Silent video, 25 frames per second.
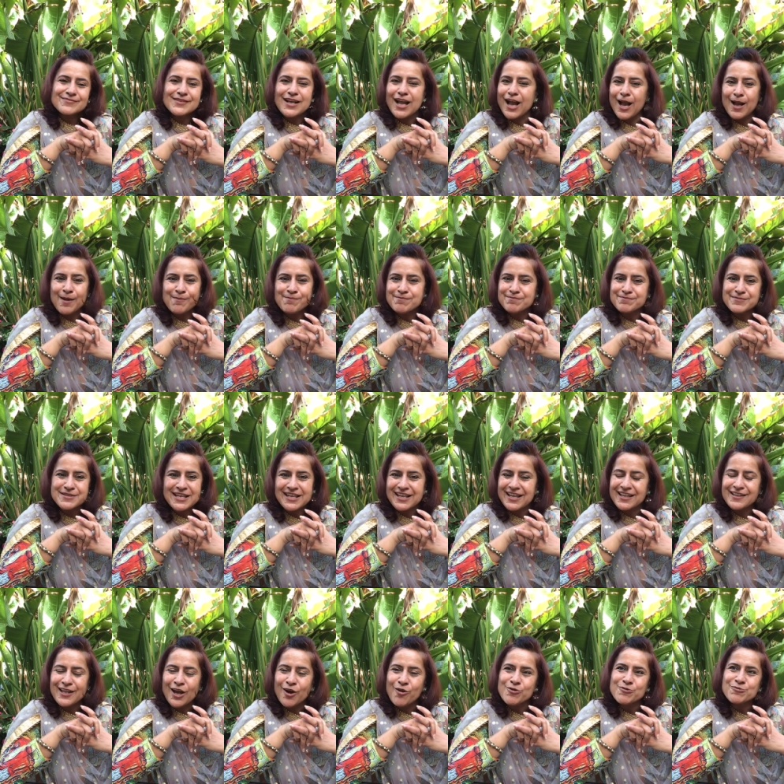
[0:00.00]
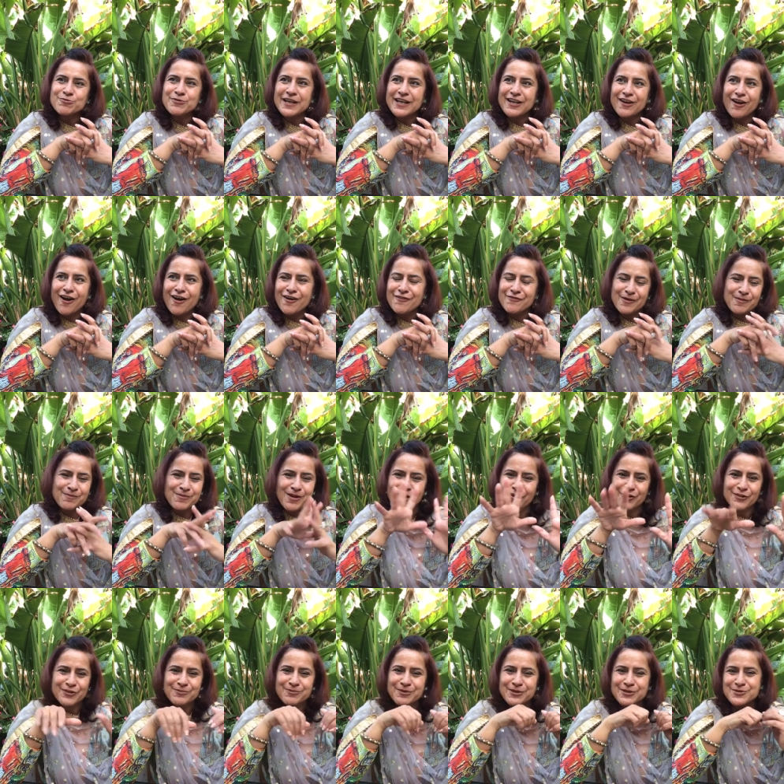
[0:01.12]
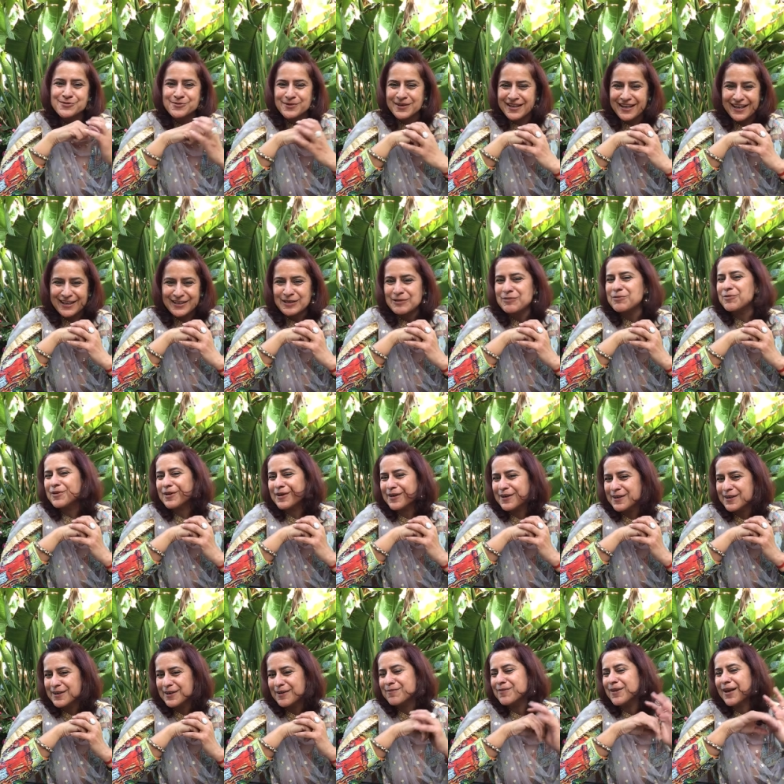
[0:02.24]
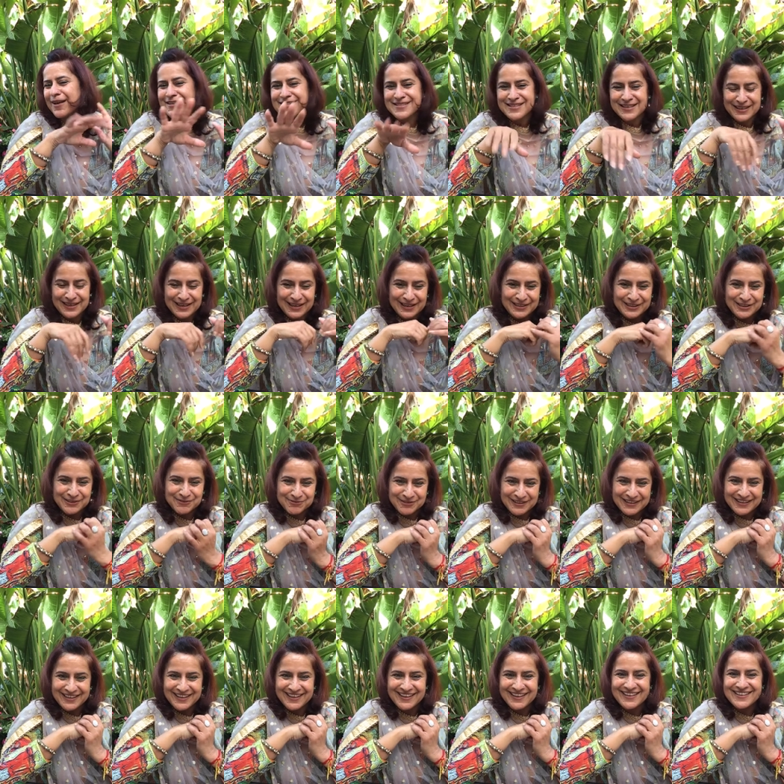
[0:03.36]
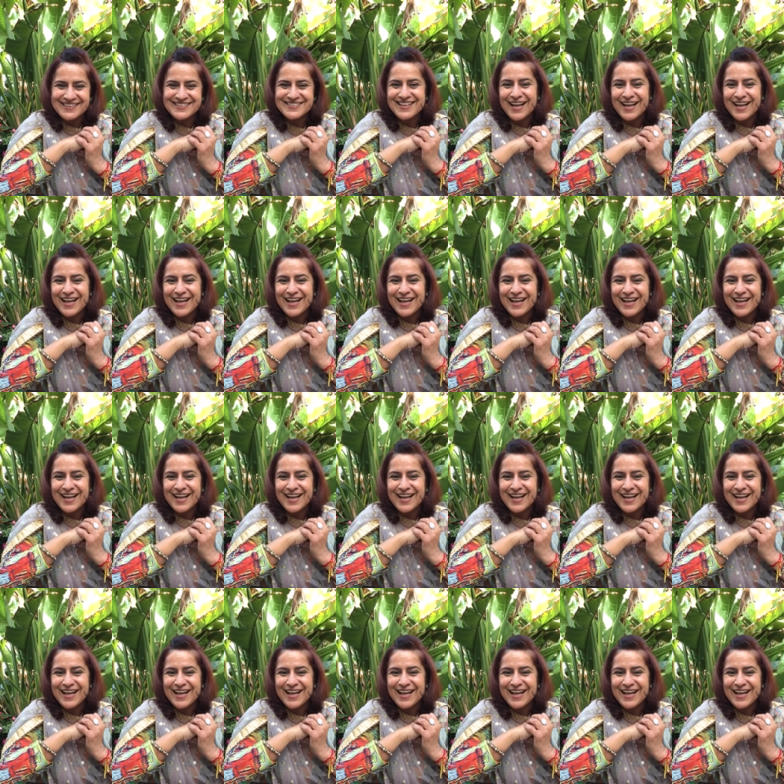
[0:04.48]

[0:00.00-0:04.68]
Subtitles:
I'm taking the whole week off. I'm not going to be doing any work. I'm not taking any readings.